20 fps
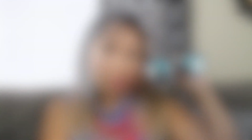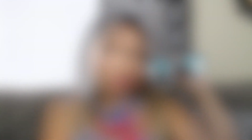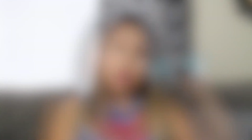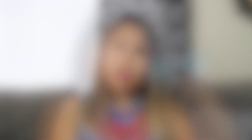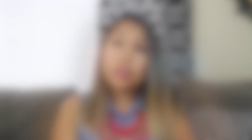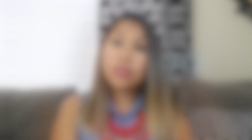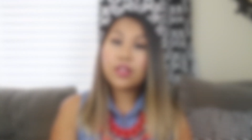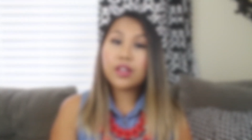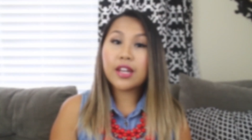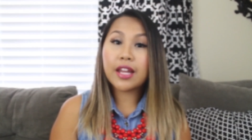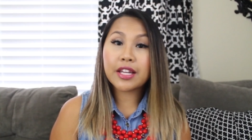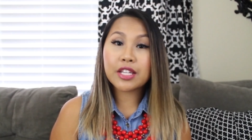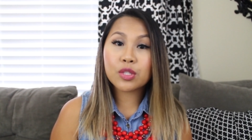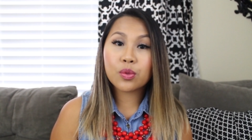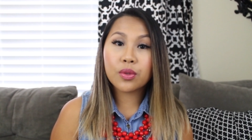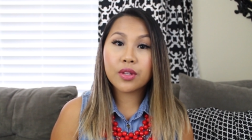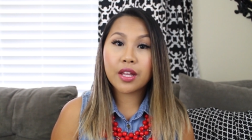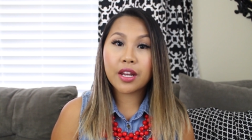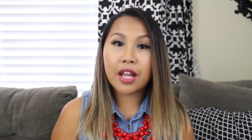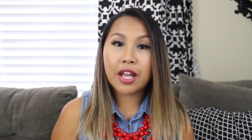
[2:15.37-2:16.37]
Or the next
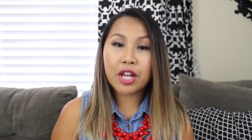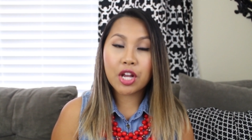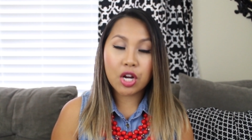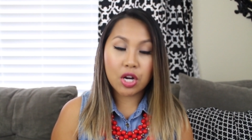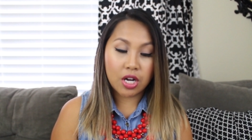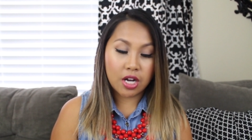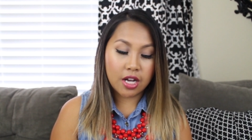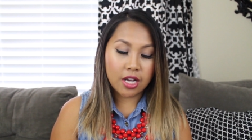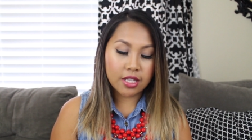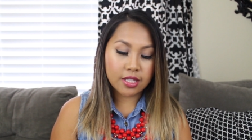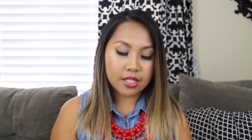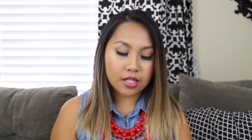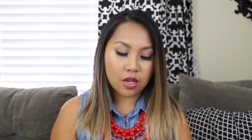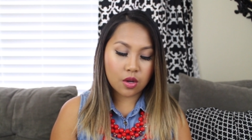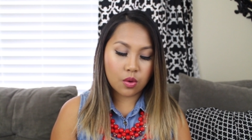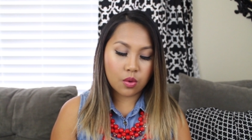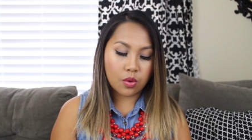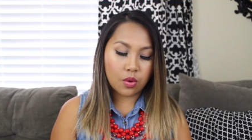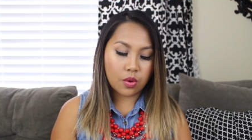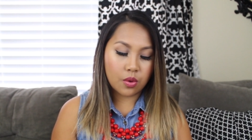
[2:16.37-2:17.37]
one that I got
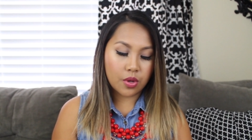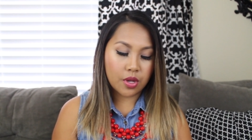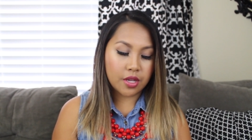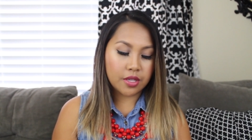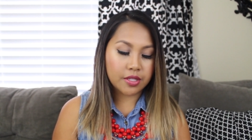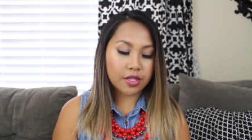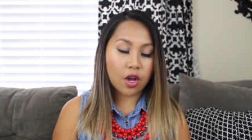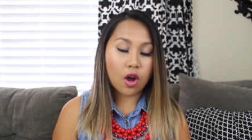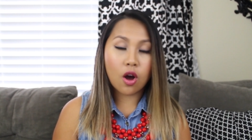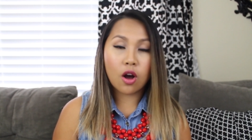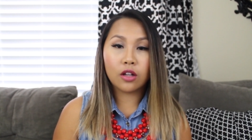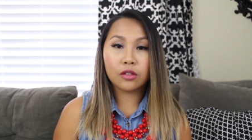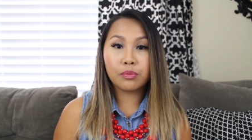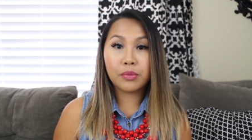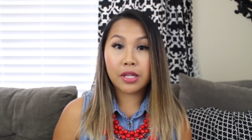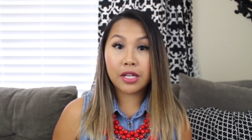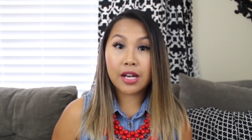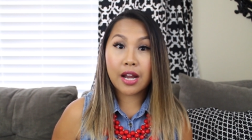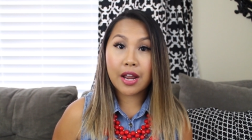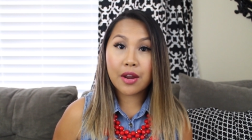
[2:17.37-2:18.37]
is called
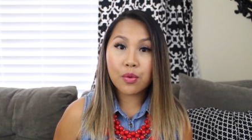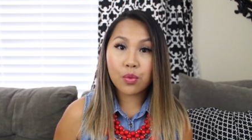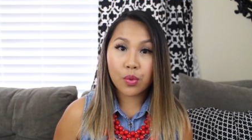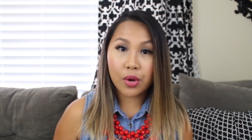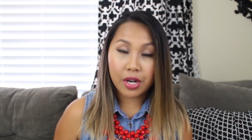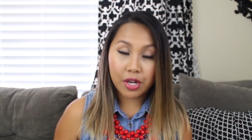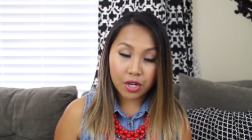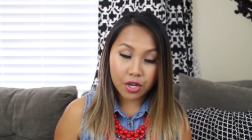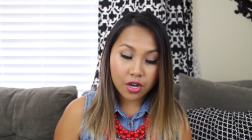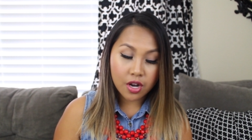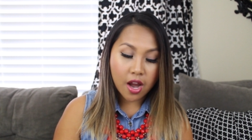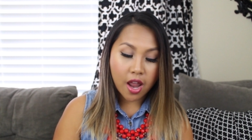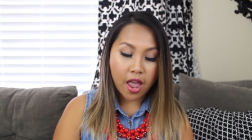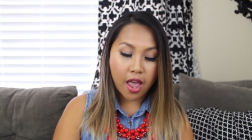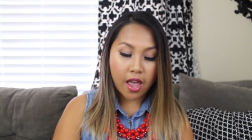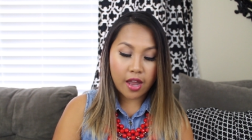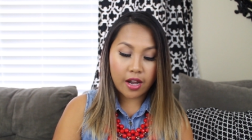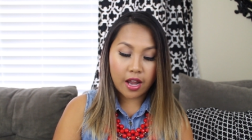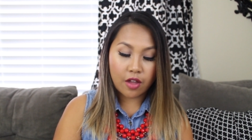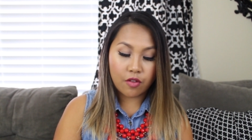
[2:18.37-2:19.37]
Midnight Runner,
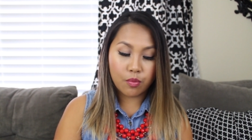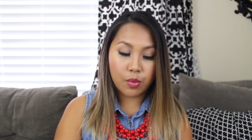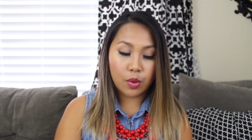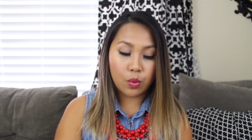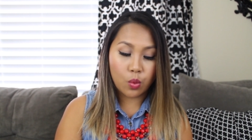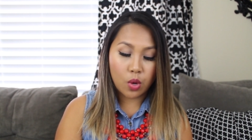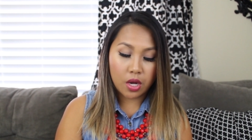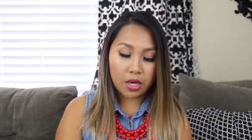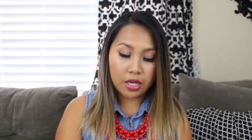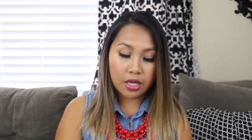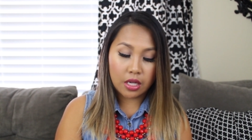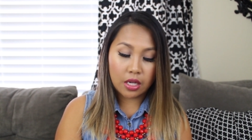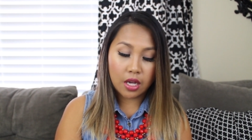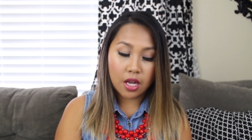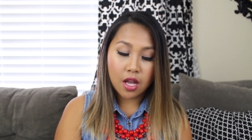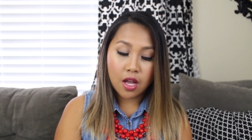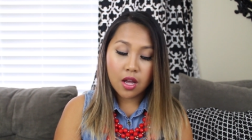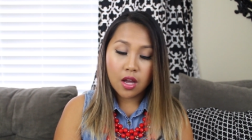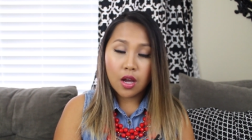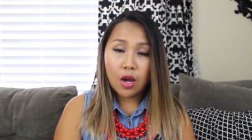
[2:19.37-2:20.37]
and I've been wanting
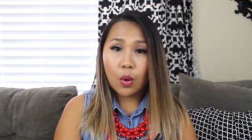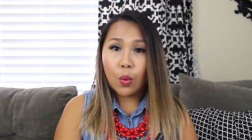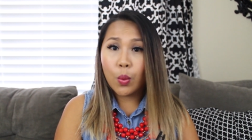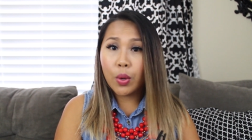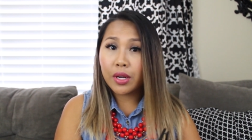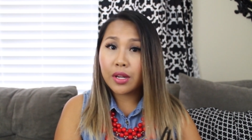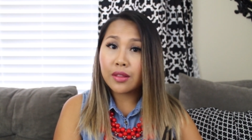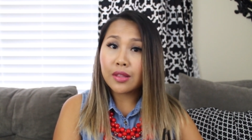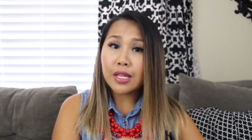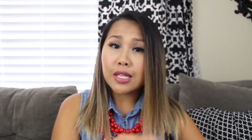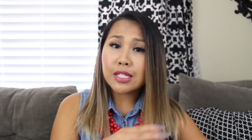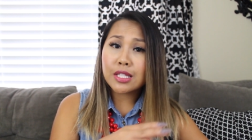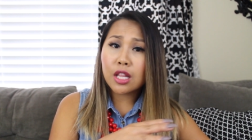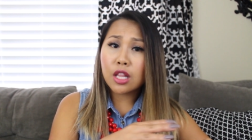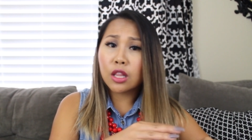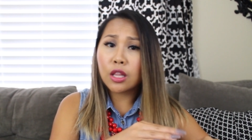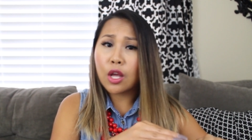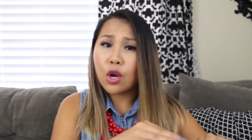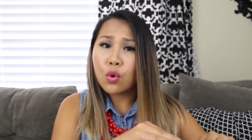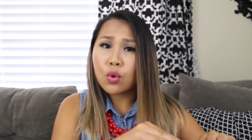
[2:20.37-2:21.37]
one of these
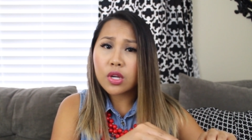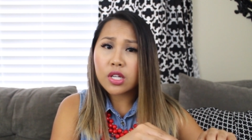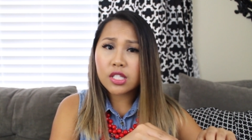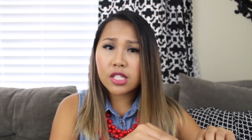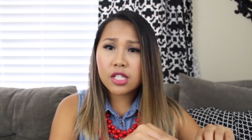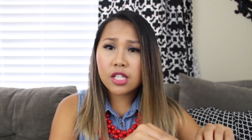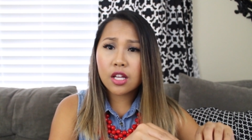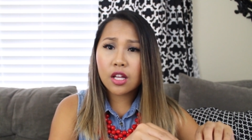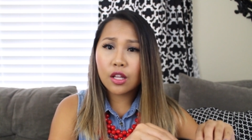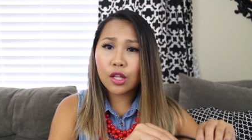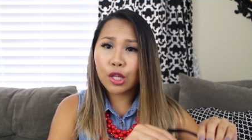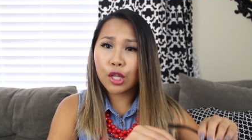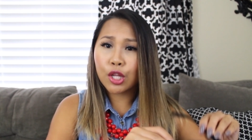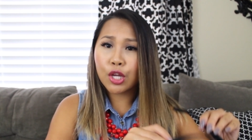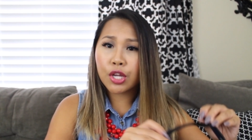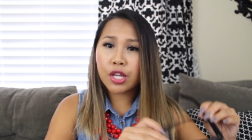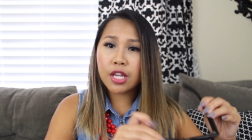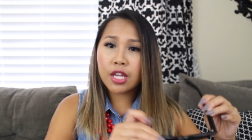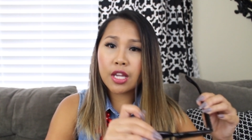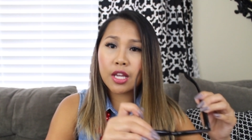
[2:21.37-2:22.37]
Lokes
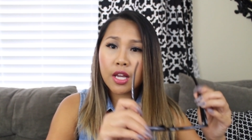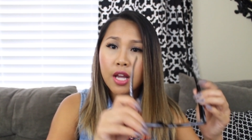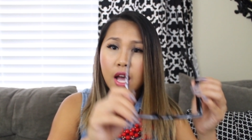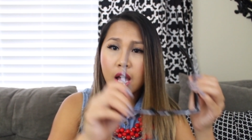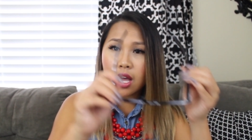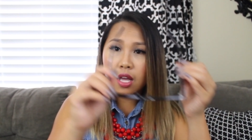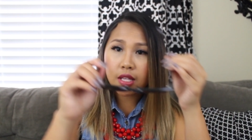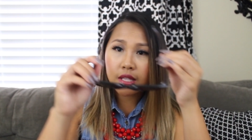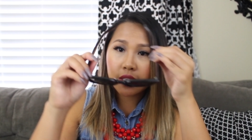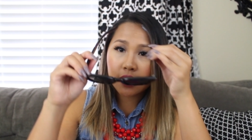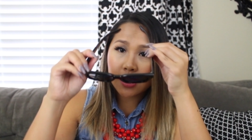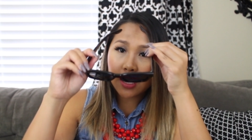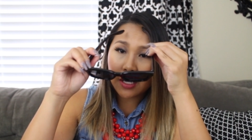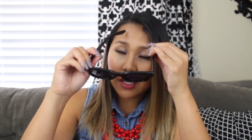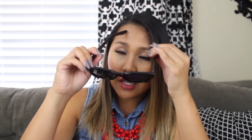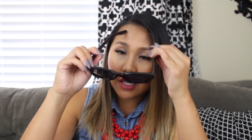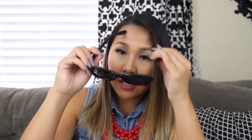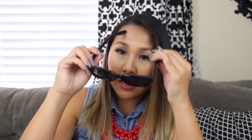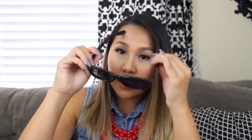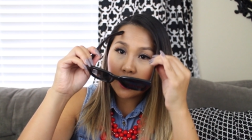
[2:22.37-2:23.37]
looking
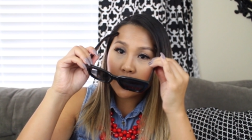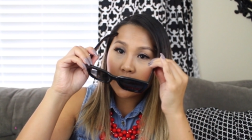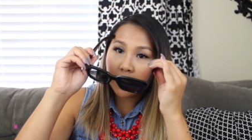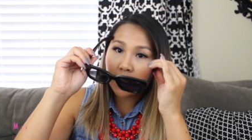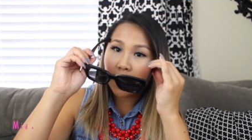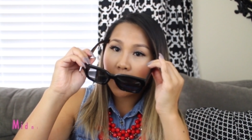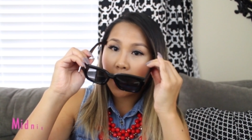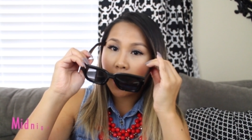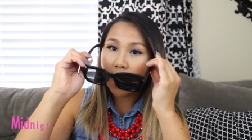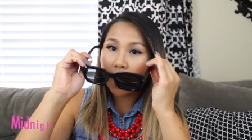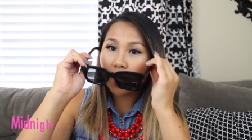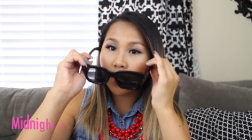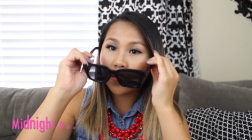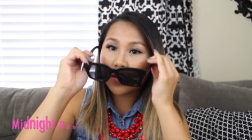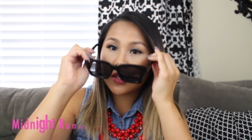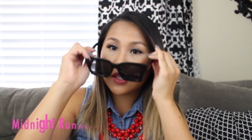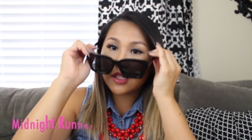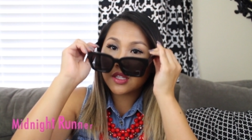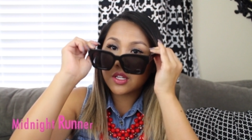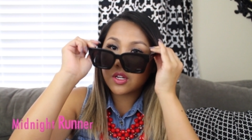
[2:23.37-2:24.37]
sunnies, and
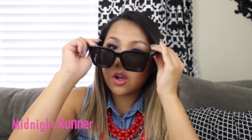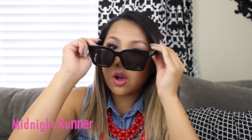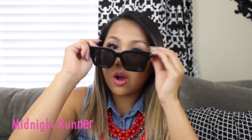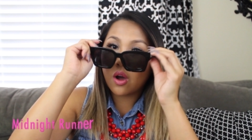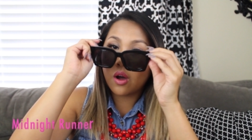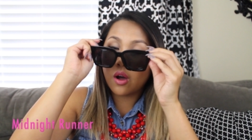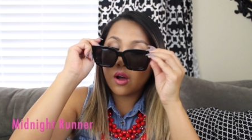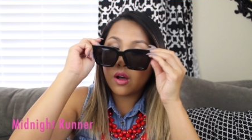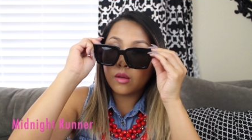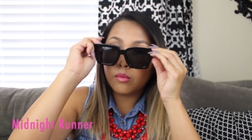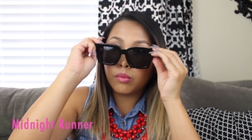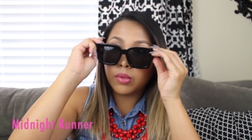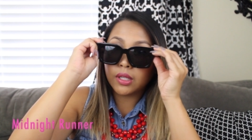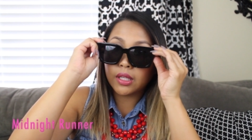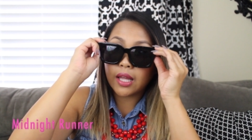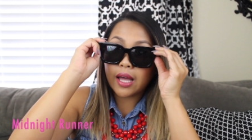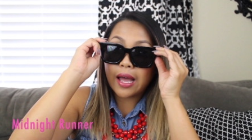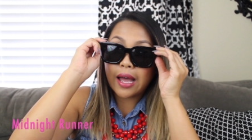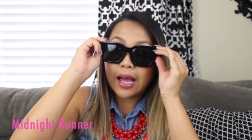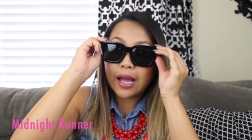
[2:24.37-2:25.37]
this is an all
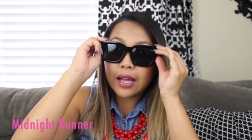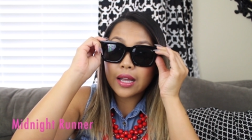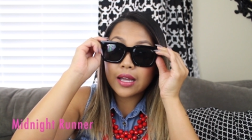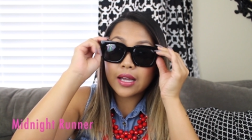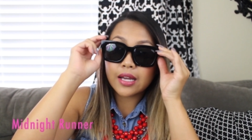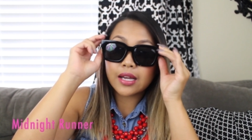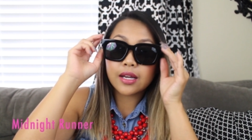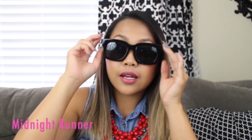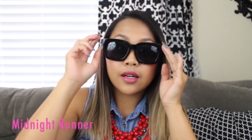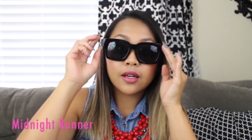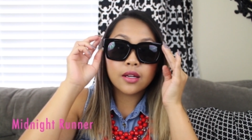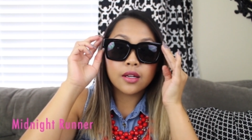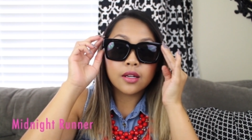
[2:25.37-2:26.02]
black